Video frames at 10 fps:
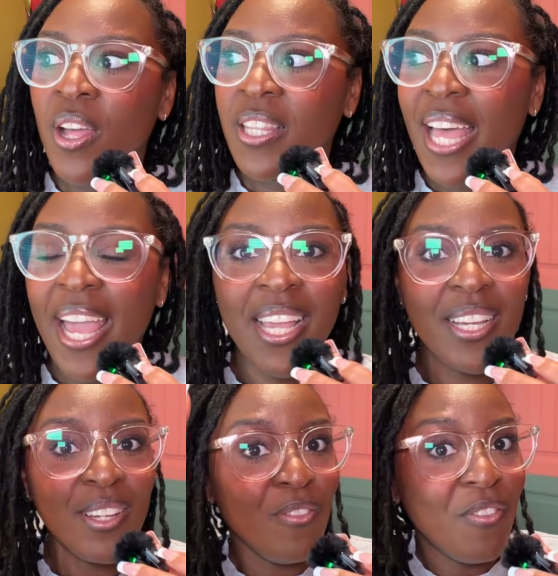
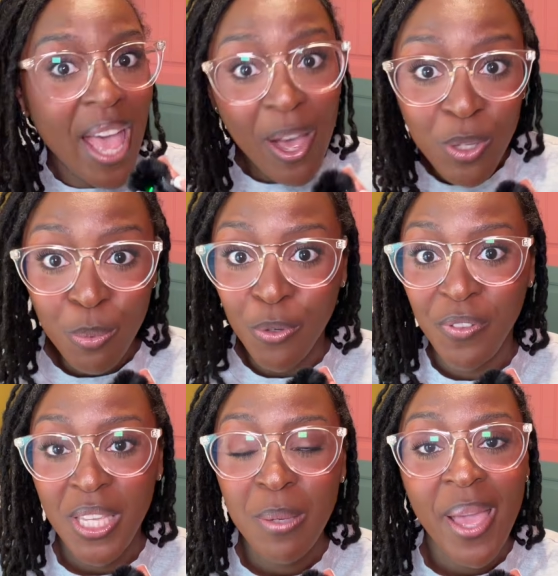like valuable
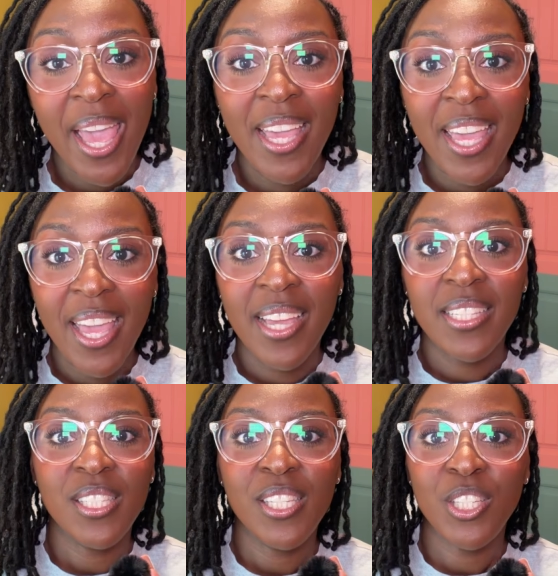feedback,
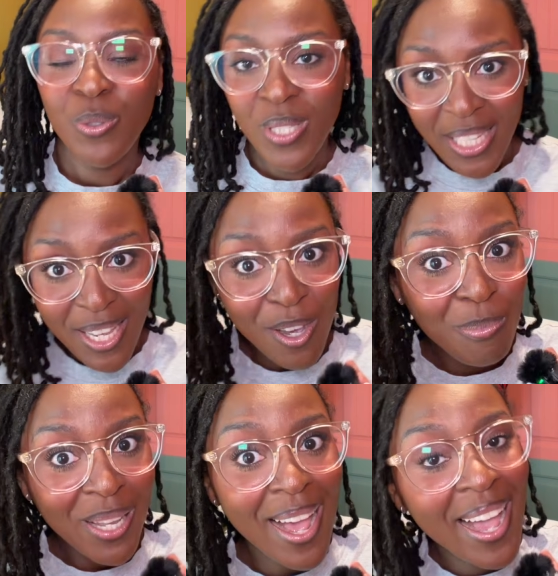and you'll see it
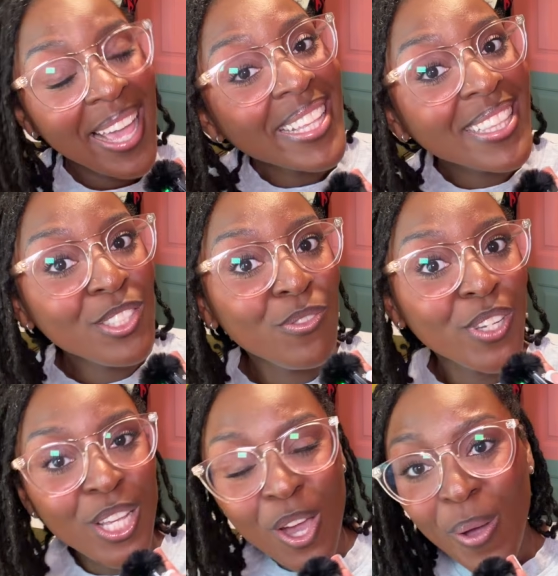apply in this
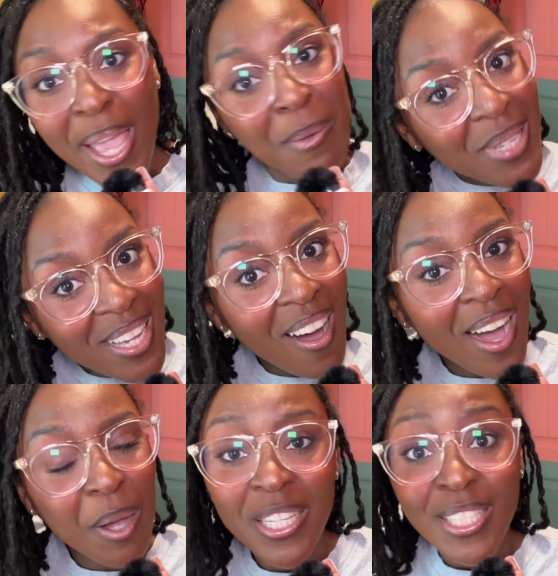video and
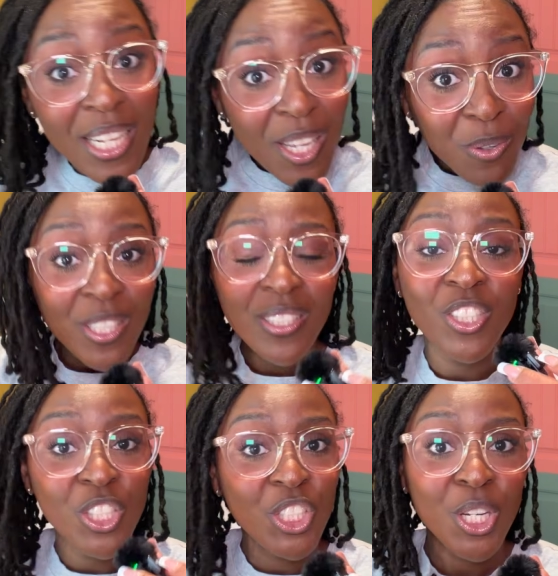beyond. Continue
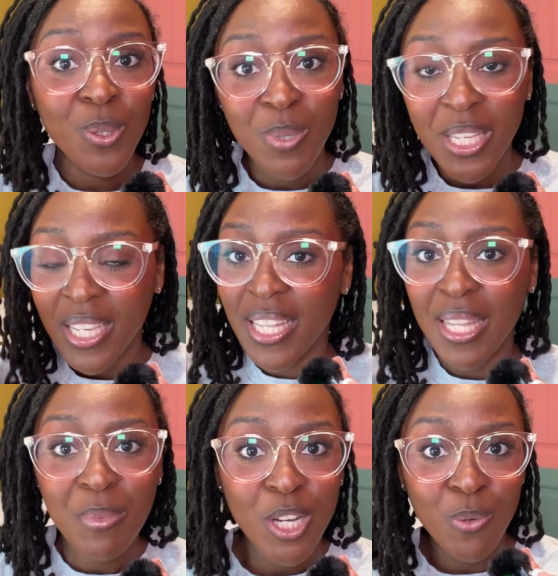to share with me and
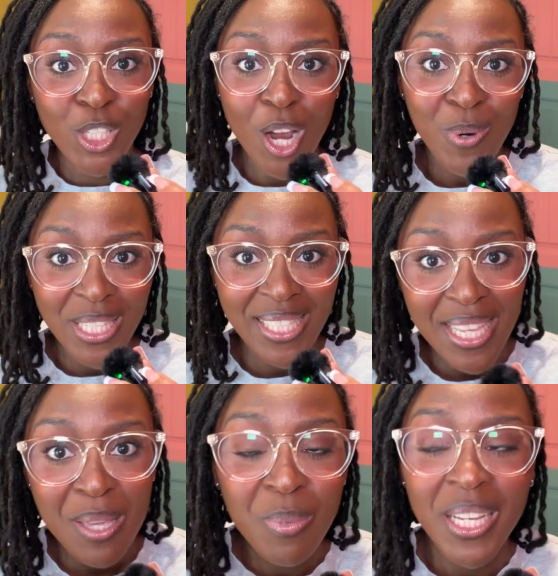let me know what y'all want to
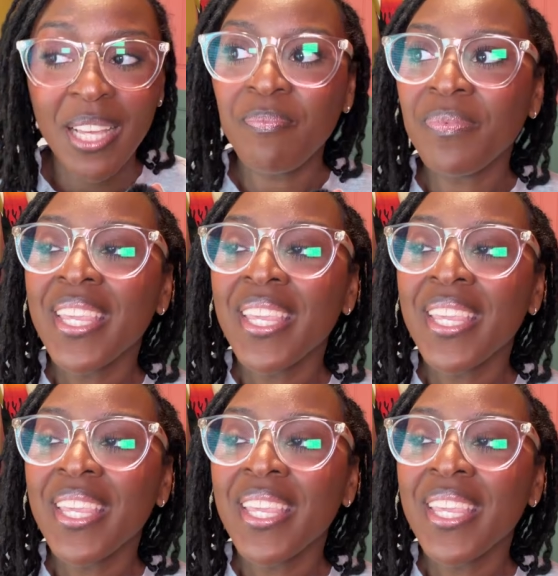see. But